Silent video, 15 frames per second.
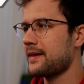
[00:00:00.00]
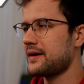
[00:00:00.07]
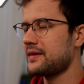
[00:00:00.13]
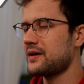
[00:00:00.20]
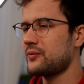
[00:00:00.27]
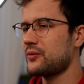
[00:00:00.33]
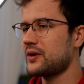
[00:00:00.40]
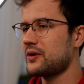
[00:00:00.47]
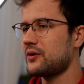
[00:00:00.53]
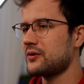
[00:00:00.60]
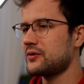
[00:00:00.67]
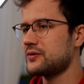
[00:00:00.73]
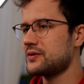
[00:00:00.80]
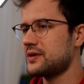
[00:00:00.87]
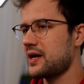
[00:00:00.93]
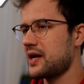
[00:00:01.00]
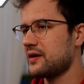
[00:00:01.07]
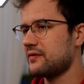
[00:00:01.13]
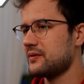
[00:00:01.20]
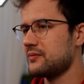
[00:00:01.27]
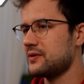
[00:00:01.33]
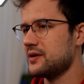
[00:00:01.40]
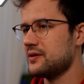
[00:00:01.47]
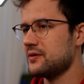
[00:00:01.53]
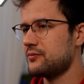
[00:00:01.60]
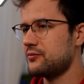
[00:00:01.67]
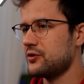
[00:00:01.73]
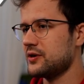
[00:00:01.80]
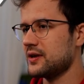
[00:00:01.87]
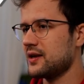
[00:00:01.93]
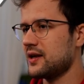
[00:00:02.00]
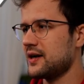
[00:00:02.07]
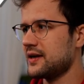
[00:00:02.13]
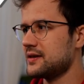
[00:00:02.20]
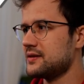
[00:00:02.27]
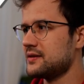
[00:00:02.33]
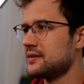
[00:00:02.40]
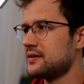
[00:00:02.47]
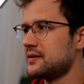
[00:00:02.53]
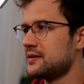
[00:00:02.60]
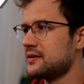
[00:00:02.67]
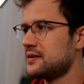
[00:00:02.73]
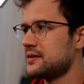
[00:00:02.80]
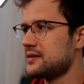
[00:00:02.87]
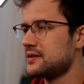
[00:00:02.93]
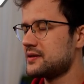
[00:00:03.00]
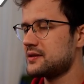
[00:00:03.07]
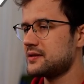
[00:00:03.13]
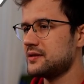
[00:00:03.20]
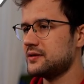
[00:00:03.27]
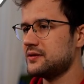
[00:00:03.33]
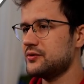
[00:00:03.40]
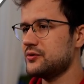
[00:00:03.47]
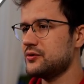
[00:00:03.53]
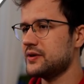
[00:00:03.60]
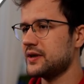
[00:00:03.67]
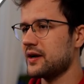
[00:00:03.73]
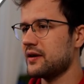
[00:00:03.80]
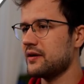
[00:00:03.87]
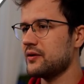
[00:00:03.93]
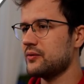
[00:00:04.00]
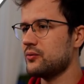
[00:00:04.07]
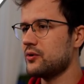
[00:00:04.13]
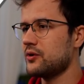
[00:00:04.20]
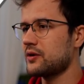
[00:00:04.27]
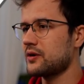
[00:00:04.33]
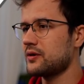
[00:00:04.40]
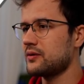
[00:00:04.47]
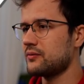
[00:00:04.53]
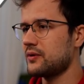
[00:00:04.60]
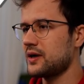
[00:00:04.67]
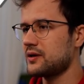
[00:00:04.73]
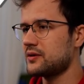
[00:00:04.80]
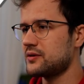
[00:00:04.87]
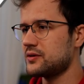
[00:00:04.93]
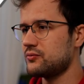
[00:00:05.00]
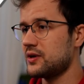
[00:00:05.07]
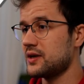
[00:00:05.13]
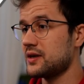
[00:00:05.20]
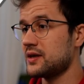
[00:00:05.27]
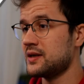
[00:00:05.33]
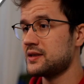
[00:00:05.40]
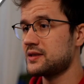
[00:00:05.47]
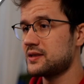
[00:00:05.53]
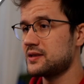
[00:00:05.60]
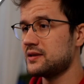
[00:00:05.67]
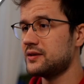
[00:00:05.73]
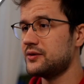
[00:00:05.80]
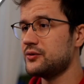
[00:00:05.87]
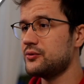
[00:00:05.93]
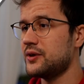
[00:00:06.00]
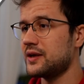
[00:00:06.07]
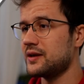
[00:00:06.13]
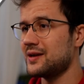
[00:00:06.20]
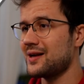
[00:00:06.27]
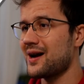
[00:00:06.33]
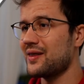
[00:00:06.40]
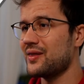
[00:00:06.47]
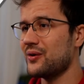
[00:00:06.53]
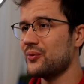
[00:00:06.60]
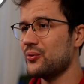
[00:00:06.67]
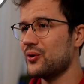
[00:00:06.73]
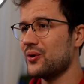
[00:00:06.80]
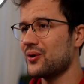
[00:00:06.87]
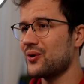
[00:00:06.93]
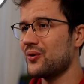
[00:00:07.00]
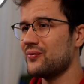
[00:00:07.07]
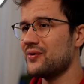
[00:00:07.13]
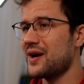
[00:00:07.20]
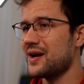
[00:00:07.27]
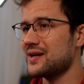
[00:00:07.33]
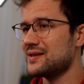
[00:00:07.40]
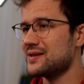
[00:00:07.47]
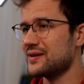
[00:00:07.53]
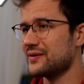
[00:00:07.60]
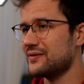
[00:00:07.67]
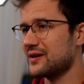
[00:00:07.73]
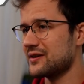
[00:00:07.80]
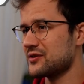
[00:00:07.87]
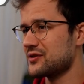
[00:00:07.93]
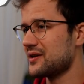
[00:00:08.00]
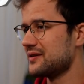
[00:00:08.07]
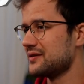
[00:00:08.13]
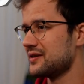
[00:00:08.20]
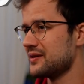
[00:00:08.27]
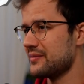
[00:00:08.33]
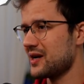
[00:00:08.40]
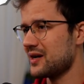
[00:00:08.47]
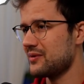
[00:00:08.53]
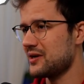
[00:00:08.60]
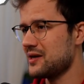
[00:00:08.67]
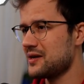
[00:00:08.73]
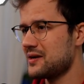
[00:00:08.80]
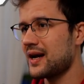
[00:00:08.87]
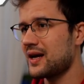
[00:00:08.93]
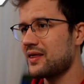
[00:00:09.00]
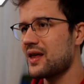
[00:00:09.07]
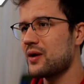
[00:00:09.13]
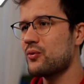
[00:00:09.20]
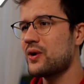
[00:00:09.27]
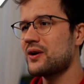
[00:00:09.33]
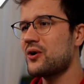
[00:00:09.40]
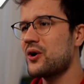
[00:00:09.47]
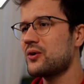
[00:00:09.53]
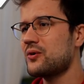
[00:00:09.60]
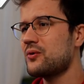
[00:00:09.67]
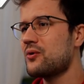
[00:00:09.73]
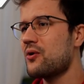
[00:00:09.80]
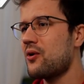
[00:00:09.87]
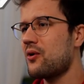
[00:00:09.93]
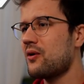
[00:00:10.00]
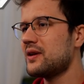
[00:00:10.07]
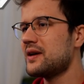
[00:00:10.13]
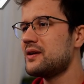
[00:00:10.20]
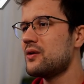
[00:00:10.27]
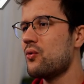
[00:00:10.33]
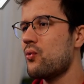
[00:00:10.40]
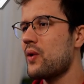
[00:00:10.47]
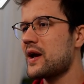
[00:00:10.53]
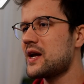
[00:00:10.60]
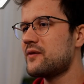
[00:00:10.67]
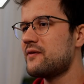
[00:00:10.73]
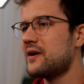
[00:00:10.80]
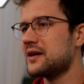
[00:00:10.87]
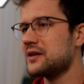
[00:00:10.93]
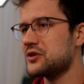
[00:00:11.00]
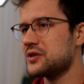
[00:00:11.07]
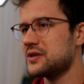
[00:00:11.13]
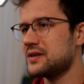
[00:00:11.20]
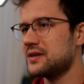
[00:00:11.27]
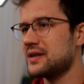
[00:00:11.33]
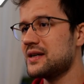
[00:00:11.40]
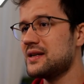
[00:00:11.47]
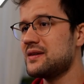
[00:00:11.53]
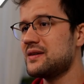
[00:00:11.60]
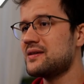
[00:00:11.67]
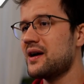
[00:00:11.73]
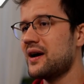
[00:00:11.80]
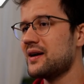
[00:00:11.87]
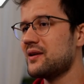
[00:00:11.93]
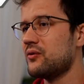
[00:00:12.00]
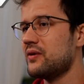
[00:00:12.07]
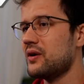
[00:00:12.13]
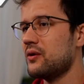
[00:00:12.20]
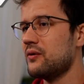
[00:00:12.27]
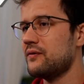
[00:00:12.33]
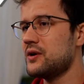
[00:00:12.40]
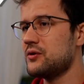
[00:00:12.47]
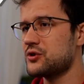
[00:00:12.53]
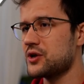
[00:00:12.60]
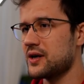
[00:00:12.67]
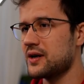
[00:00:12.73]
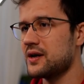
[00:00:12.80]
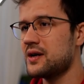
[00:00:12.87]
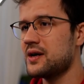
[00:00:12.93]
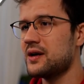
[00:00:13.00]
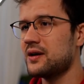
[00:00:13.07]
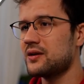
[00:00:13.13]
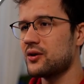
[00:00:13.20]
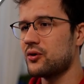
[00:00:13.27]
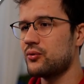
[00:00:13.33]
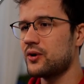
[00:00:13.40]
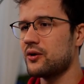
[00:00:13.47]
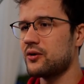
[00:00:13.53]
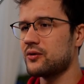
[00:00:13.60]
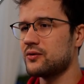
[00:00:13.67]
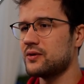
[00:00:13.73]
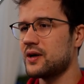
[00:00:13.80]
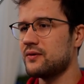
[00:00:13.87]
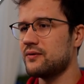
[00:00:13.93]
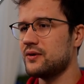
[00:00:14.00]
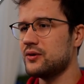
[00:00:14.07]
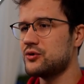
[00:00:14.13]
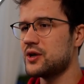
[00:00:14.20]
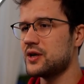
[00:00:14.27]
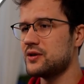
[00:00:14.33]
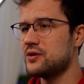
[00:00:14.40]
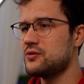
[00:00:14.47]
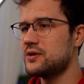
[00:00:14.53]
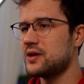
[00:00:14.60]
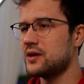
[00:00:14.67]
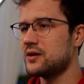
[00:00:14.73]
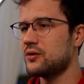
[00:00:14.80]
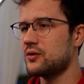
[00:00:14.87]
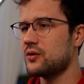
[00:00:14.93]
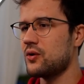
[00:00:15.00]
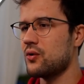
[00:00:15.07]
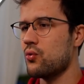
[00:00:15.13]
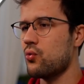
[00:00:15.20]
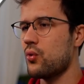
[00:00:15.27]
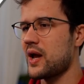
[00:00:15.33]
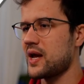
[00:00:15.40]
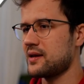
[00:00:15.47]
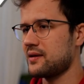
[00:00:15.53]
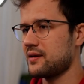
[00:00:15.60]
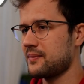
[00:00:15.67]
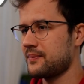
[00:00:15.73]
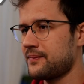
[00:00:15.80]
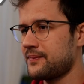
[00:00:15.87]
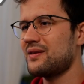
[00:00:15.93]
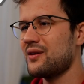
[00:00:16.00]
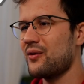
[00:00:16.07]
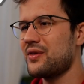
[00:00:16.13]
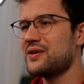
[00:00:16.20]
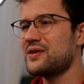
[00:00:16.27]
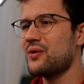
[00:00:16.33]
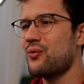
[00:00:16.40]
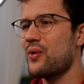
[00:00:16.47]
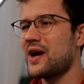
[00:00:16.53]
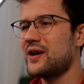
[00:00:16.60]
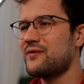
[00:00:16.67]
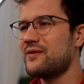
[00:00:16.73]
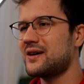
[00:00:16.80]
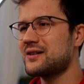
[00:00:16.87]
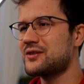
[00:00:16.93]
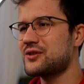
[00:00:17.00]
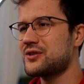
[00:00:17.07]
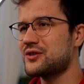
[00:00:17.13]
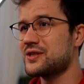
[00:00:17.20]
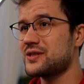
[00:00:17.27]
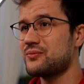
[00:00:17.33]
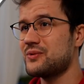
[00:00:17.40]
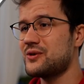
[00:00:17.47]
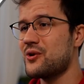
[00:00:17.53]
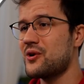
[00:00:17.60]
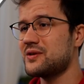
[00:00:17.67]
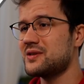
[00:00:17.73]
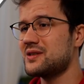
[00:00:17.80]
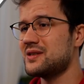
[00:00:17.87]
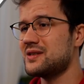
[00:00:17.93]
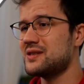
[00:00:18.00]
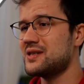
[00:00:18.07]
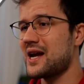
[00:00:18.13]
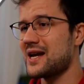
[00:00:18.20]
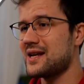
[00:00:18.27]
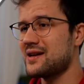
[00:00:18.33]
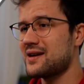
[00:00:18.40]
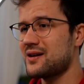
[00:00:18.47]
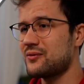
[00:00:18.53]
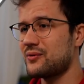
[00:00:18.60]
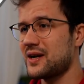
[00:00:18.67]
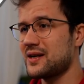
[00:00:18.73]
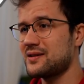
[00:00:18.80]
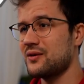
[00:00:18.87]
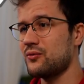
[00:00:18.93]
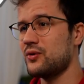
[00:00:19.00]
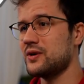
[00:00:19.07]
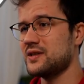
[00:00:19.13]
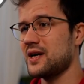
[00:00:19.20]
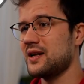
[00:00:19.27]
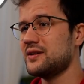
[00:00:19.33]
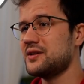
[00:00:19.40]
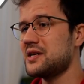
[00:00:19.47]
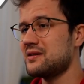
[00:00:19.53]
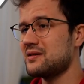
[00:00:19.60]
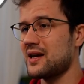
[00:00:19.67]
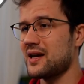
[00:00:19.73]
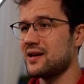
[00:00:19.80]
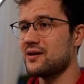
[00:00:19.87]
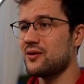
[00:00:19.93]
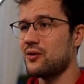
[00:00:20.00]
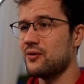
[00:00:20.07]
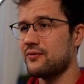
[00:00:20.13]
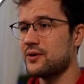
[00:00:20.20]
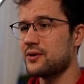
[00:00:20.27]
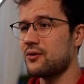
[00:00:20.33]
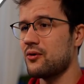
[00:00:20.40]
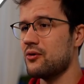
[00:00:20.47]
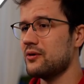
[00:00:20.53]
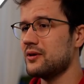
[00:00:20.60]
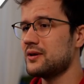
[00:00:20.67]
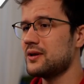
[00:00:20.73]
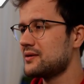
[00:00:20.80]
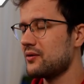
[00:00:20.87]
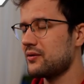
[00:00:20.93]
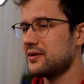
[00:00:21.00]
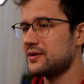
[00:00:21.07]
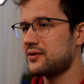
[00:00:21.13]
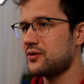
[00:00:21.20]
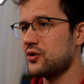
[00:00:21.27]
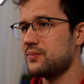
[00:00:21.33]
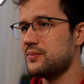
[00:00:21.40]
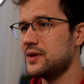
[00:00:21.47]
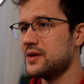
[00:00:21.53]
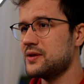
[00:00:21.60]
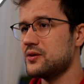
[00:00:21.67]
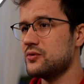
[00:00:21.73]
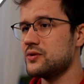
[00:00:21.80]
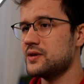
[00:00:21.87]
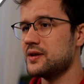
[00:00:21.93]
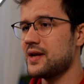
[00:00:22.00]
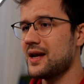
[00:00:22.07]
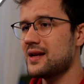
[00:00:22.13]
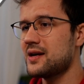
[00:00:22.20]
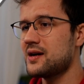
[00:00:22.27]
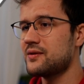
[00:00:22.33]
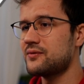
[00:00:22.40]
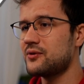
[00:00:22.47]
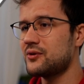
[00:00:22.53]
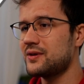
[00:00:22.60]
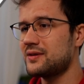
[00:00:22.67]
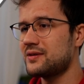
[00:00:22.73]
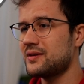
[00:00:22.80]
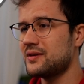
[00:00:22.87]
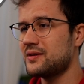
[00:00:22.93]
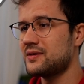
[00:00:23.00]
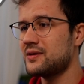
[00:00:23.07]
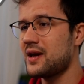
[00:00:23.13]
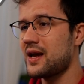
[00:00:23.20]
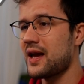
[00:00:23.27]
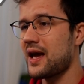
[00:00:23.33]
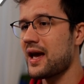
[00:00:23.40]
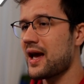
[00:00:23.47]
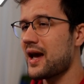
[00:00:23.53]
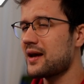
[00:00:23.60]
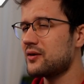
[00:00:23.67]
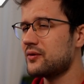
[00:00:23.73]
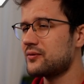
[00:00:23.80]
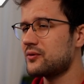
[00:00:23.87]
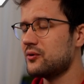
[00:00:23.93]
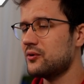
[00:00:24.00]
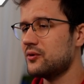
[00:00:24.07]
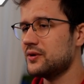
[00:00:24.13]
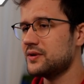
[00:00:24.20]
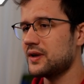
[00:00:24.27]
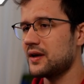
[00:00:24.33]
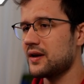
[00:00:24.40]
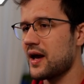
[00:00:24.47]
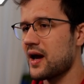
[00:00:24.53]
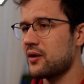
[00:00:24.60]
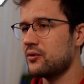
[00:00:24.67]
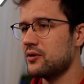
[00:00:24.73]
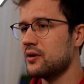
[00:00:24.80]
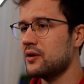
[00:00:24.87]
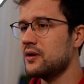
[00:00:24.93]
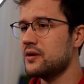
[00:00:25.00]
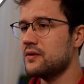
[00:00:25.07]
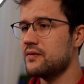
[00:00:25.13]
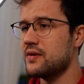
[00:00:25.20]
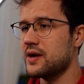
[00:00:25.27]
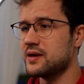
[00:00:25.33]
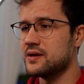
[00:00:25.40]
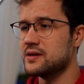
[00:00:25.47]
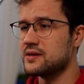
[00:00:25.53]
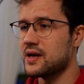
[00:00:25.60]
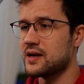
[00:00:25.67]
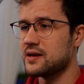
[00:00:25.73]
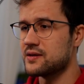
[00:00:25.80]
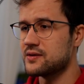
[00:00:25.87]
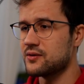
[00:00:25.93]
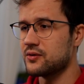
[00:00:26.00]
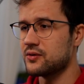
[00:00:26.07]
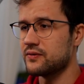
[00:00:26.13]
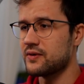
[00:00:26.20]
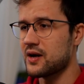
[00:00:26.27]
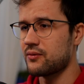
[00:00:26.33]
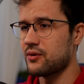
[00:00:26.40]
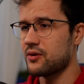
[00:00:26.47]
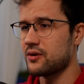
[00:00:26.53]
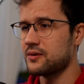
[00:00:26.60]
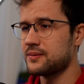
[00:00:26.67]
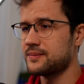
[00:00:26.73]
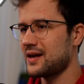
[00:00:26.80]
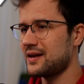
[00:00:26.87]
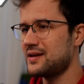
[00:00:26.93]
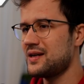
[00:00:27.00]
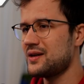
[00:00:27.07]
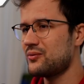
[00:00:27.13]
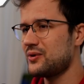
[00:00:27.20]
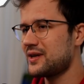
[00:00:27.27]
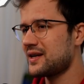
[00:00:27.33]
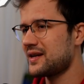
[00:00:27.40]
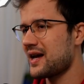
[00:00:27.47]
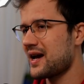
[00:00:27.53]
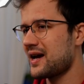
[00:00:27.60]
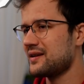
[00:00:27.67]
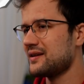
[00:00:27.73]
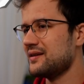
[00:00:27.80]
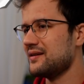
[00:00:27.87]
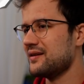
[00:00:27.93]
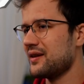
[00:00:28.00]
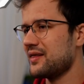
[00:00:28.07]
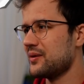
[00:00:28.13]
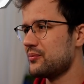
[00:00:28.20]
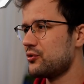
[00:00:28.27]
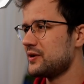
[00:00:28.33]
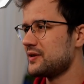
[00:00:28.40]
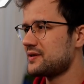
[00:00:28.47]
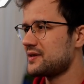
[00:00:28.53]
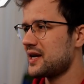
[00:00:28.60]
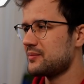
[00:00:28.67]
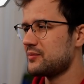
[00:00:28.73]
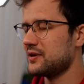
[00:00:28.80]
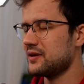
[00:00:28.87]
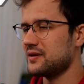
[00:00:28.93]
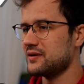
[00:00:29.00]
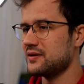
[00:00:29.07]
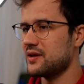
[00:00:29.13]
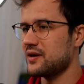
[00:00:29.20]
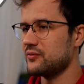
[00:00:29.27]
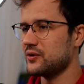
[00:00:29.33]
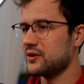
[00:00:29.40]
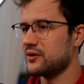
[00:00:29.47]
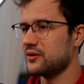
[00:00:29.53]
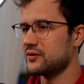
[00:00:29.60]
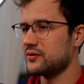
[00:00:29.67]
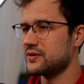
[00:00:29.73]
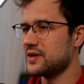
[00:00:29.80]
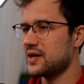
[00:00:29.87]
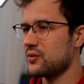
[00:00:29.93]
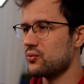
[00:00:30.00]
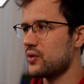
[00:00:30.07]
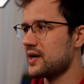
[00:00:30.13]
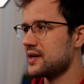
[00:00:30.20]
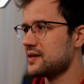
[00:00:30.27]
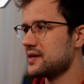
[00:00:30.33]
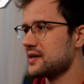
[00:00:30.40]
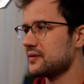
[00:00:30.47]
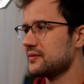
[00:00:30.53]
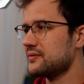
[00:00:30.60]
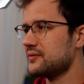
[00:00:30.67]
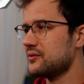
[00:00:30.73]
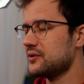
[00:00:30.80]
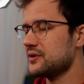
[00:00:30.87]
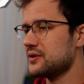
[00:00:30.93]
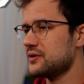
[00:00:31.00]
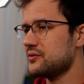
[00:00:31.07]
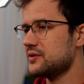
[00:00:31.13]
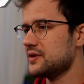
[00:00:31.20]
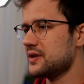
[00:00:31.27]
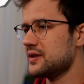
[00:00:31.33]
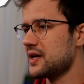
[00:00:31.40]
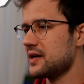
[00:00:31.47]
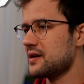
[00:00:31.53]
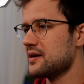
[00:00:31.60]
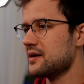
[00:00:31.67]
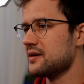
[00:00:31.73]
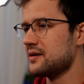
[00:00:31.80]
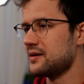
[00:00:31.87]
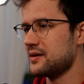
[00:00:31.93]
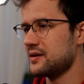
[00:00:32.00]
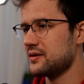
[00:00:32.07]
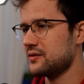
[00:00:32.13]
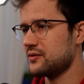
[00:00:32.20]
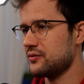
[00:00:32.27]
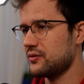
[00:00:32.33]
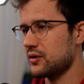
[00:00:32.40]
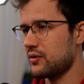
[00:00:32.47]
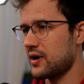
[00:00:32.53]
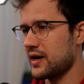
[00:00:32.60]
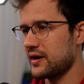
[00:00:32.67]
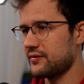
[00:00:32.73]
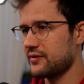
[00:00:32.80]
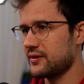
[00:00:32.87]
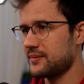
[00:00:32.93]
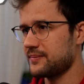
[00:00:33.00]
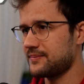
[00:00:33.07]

And then we're going to say fmt.println still doing other work, right? Because we are still doing the other work of the async functionality maybe. And then we're going to call an await function inside of our future. So we're going to say future user.await. Now this await function just returns the data, right, the resulting data of the call. So this could be user data, for instance, and of course an error if there is any sort of error. And here we can add another print statement and then we're going to say waiting for user data to arrive.